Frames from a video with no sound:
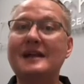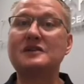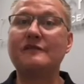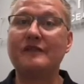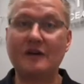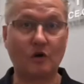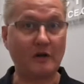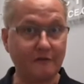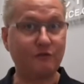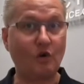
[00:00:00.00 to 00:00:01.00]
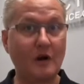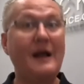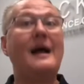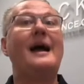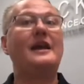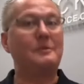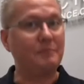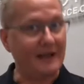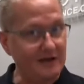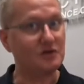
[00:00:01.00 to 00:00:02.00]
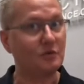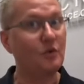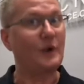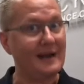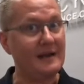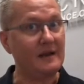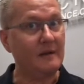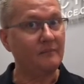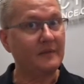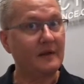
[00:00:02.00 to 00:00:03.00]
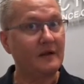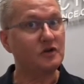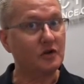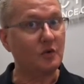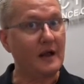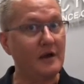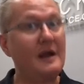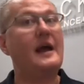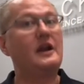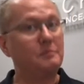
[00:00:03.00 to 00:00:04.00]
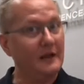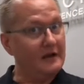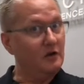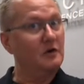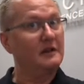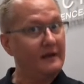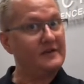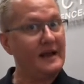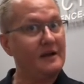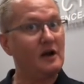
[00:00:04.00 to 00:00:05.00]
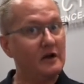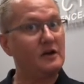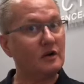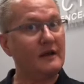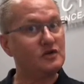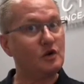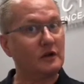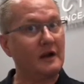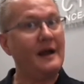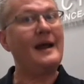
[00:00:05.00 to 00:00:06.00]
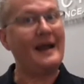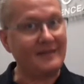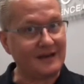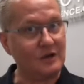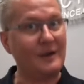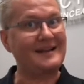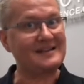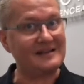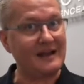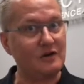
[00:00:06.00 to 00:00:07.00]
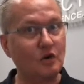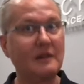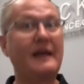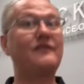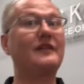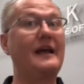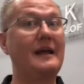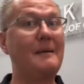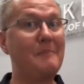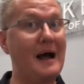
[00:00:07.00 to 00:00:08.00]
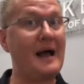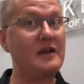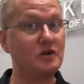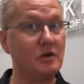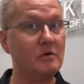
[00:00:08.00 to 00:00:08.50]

and feet are on the floor, and you plant your right knee to the ground, and you plant your left hand under your left shoulder, and then you extend your left leg behind you,